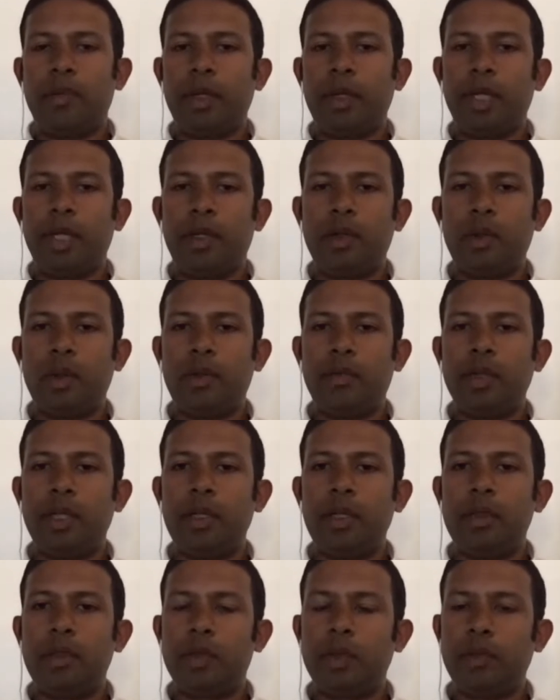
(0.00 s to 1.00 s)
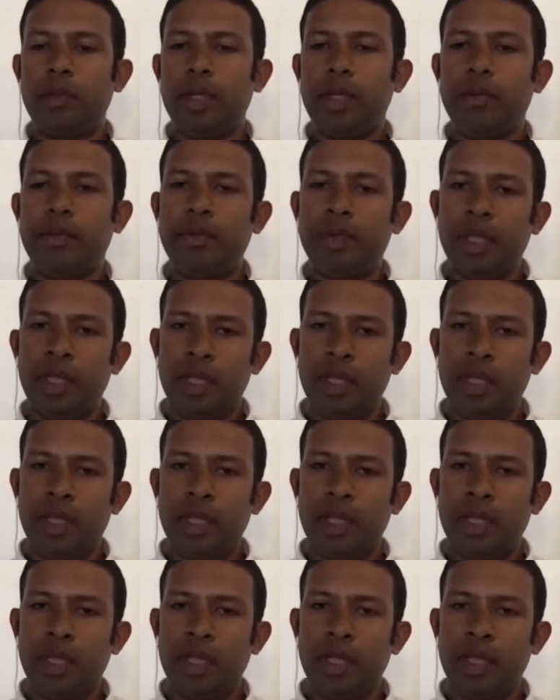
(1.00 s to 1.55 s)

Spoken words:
pre-COVID. So we've,